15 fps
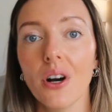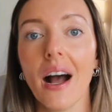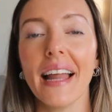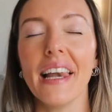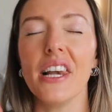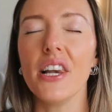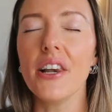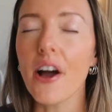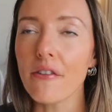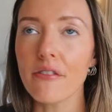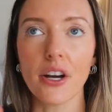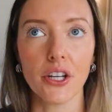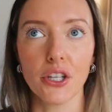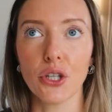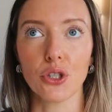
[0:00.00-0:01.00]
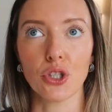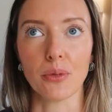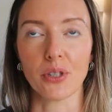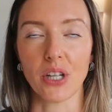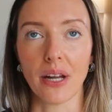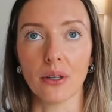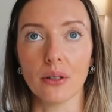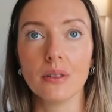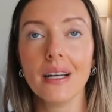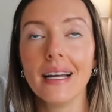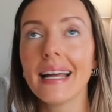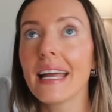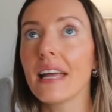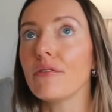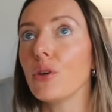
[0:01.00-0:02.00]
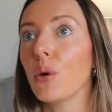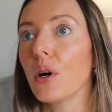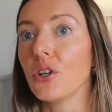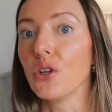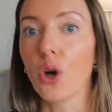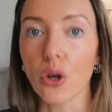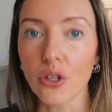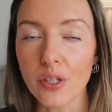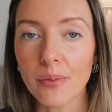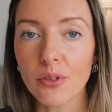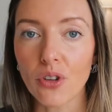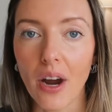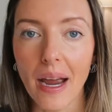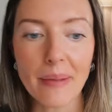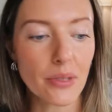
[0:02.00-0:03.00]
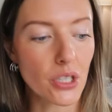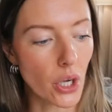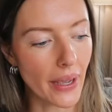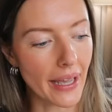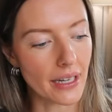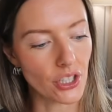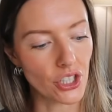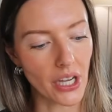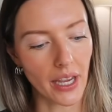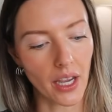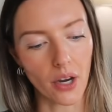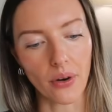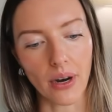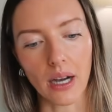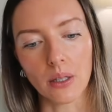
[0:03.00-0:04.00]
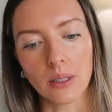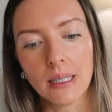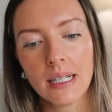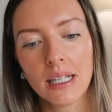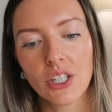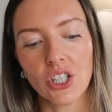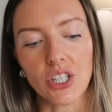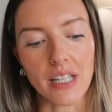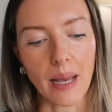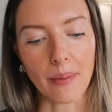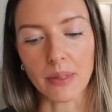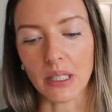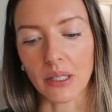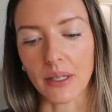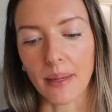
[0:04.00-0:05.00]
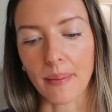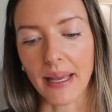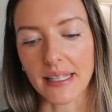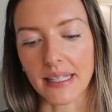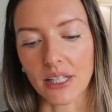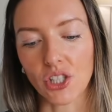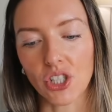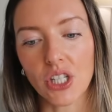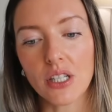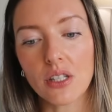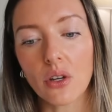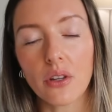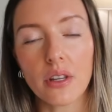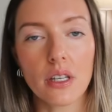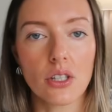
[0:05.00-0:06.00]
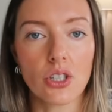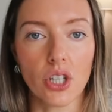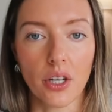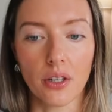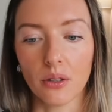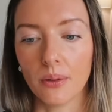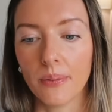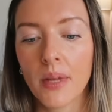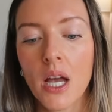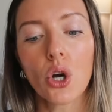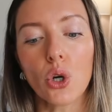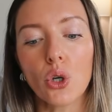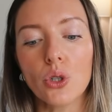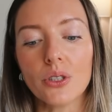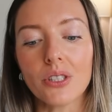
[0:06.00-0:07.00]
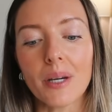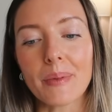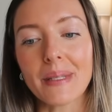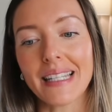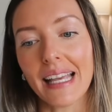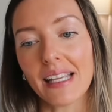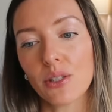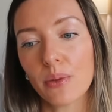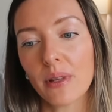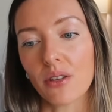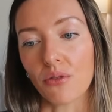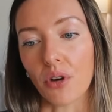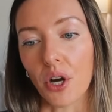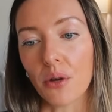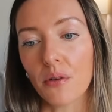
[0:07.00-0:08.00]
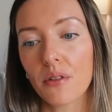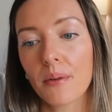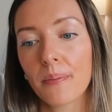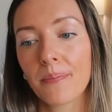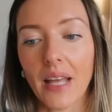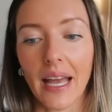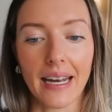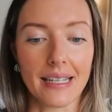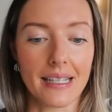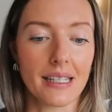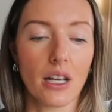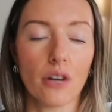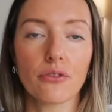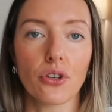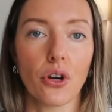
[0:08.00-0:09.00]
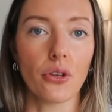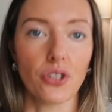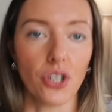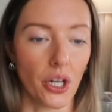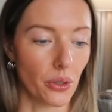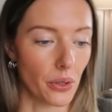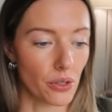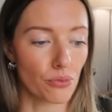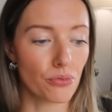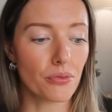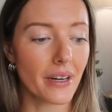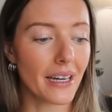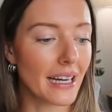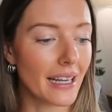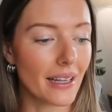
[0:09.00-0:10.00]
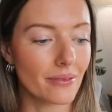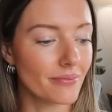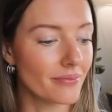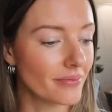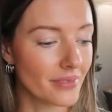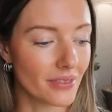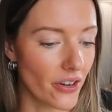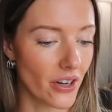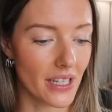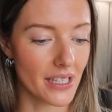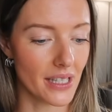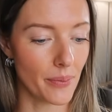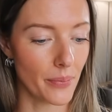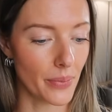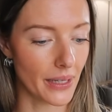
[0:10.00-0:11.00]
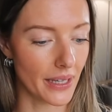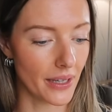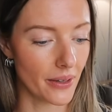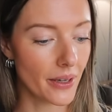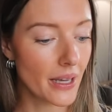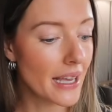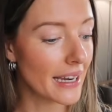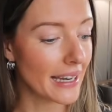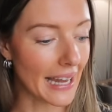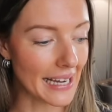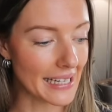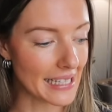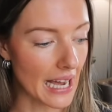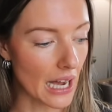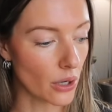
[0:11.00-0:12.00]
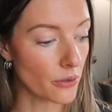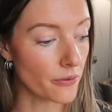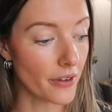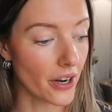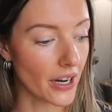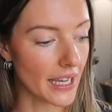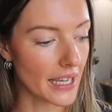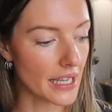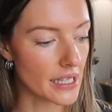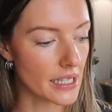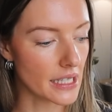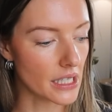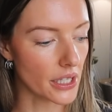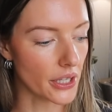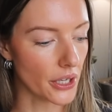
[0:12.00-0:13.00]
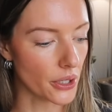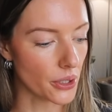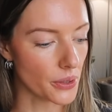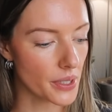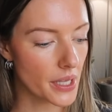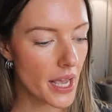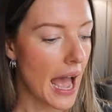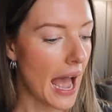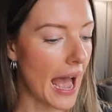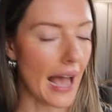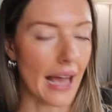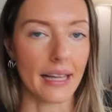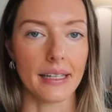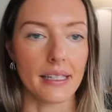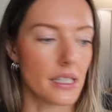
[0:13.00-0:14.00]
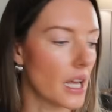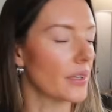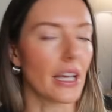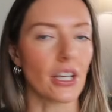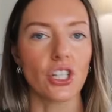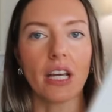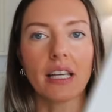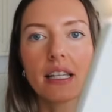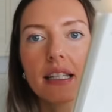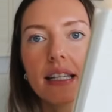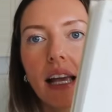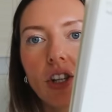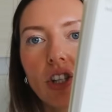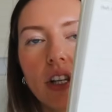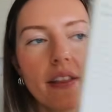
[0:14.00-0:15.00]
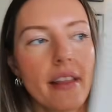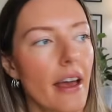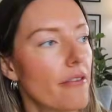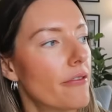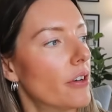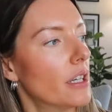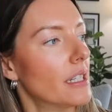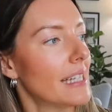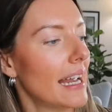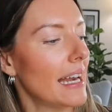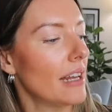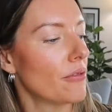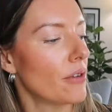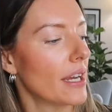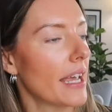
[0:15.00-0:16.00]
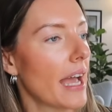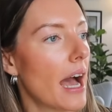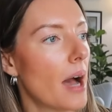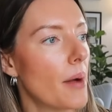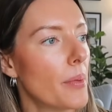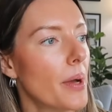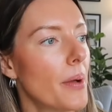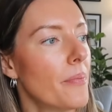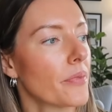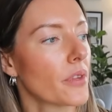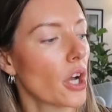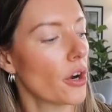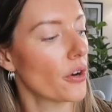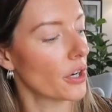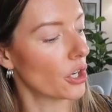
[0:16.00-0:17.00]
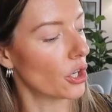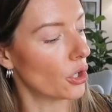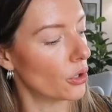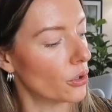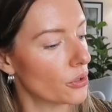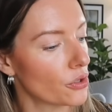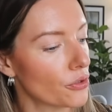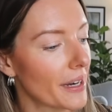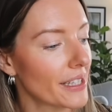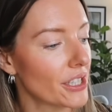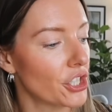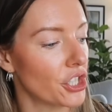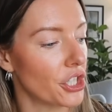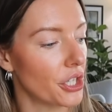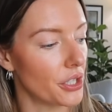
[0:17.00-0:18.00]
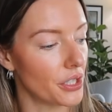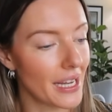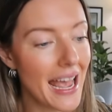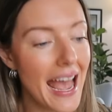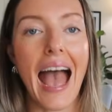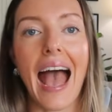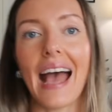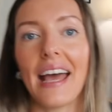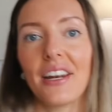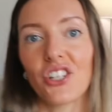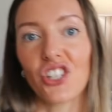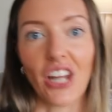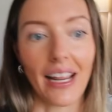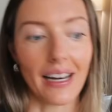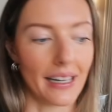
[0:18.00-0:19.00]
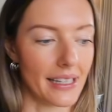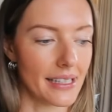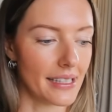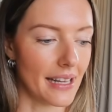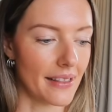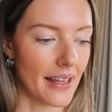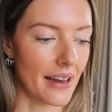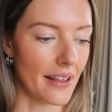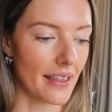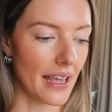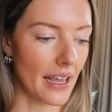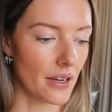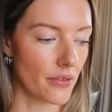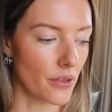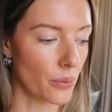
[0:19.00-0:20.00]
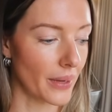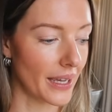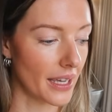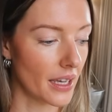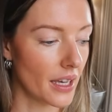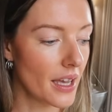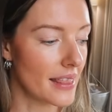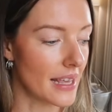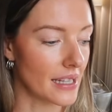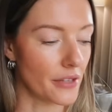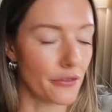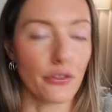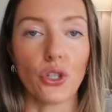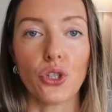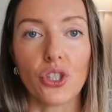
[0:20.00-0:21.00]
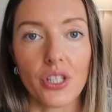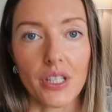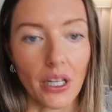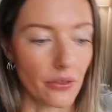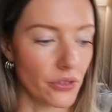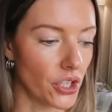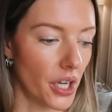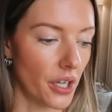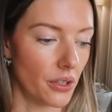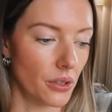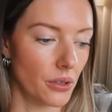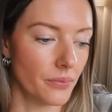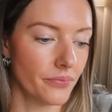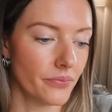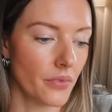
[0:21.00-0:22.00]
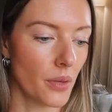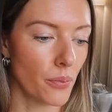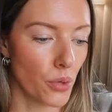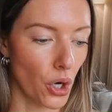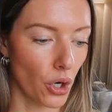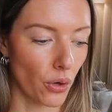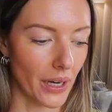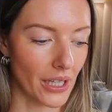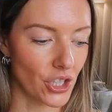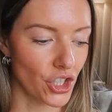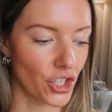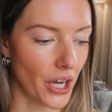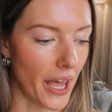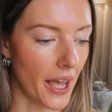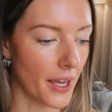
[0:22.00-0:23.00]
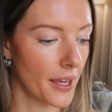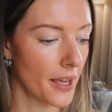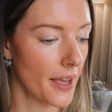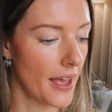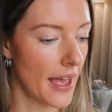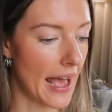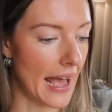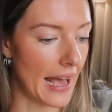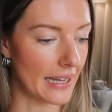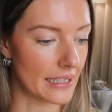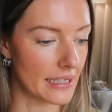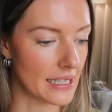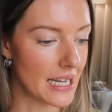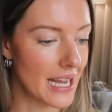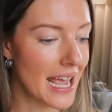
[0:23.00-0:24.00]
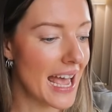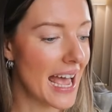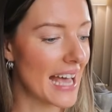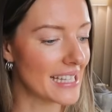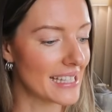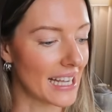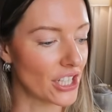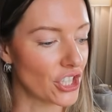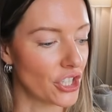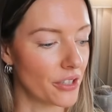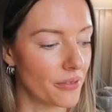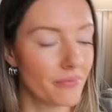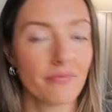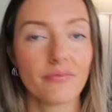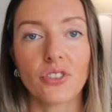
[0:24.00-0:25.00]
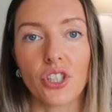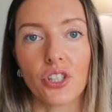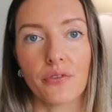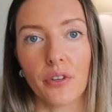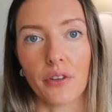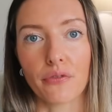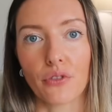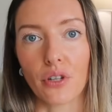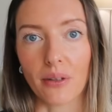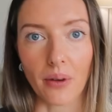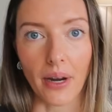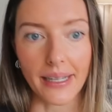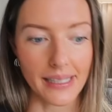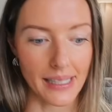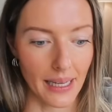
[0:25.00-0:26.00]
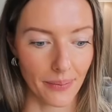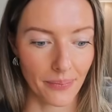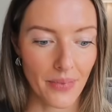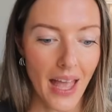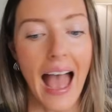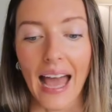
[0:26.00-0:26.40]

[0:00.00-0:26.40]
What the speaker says: I love her YouTube channel. If you are not subscribed, go ahead and check her out. She's absolutely amazing. She's got this journal called Obsessed with Growth, and it's a self-growth journal. It's really very simply laid out, very easy to use. And yeah, she has a section in there for daily recap, current goals, gratitude, and a checklist. And then at the end of the week, there's a future self journal, progress check, and a section just for free writing.